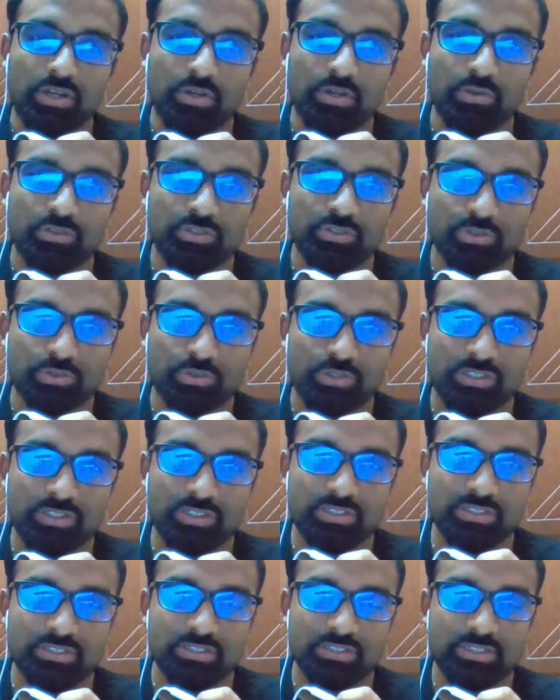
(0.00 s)
students have to
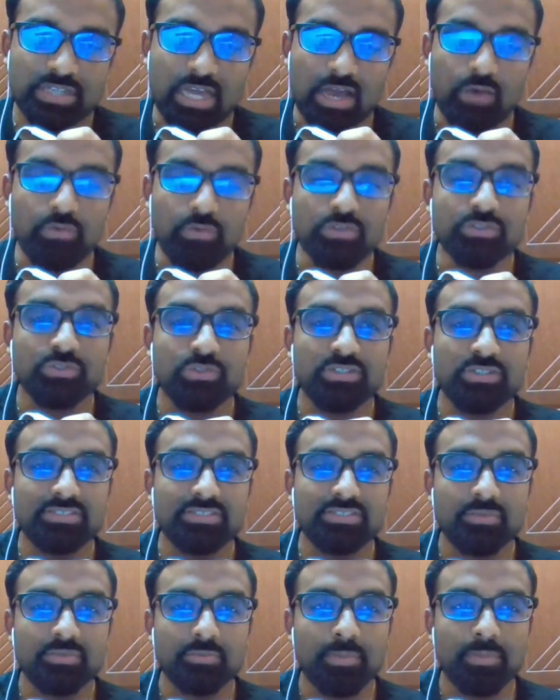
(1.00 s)
prepare themselves
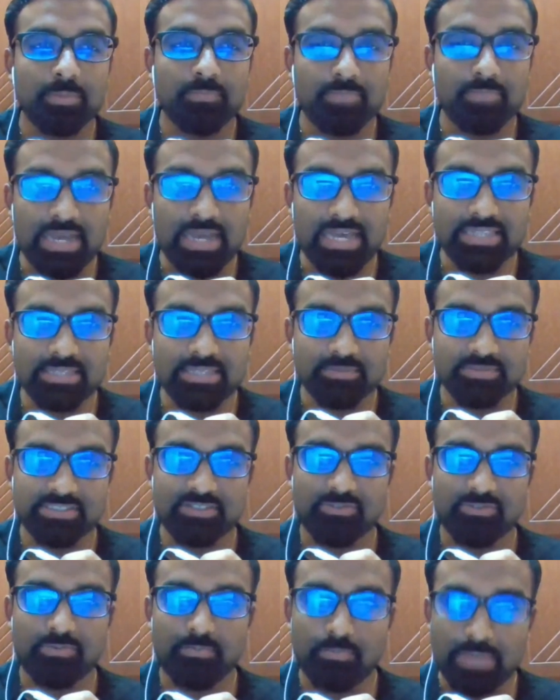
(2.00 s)
mentally,
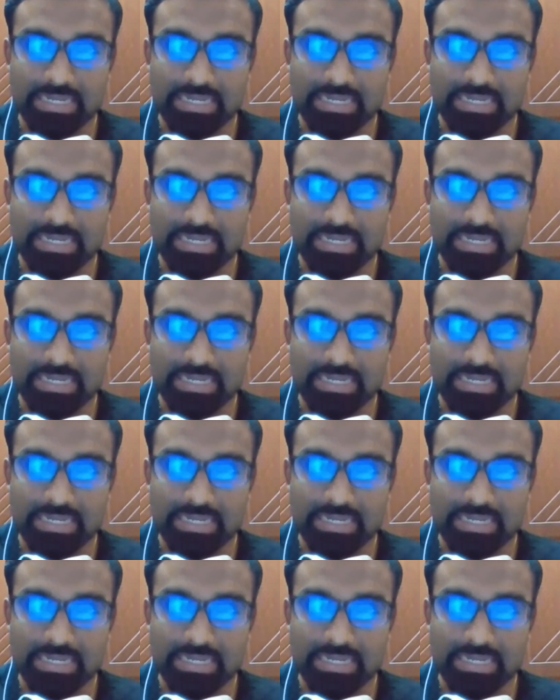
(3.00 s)
and